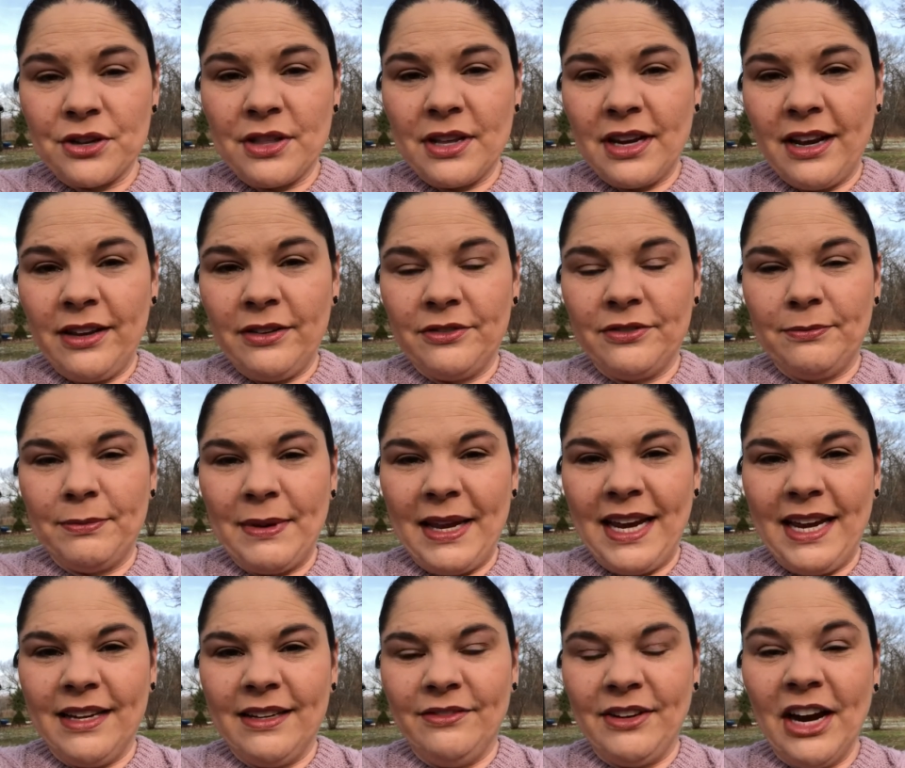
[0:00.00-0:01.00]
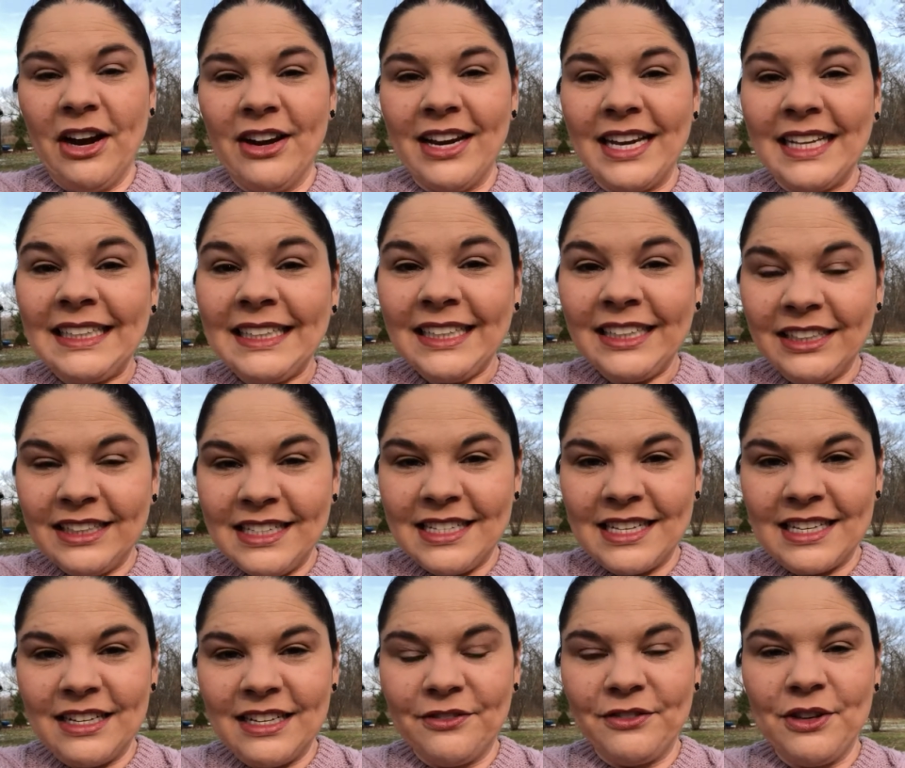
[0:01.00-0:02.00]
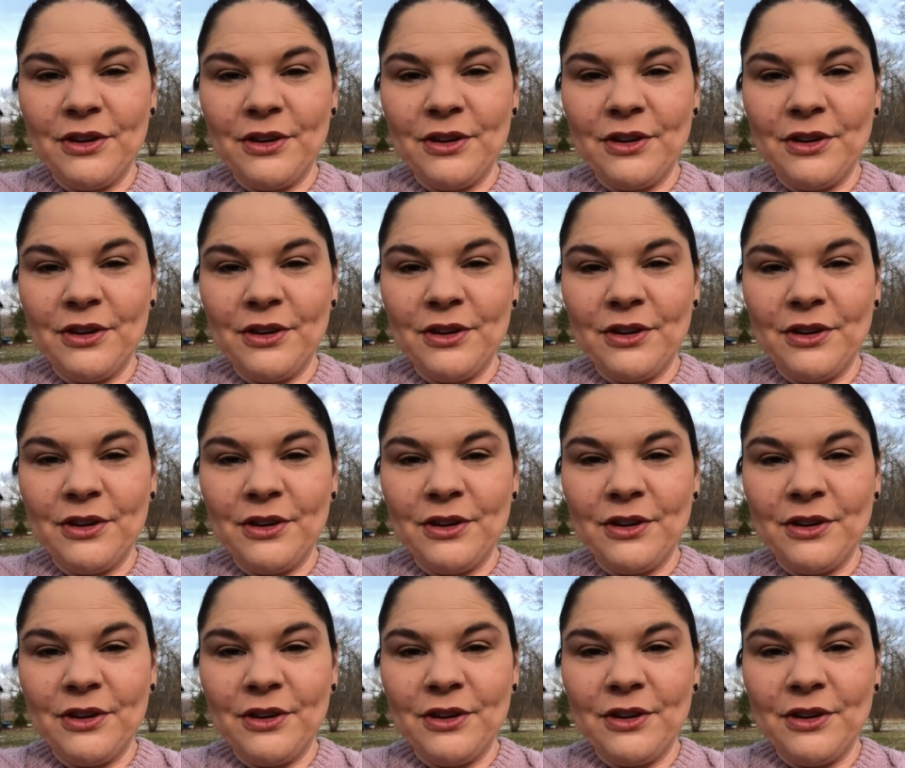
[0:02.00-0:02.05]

that I have made very clear is that if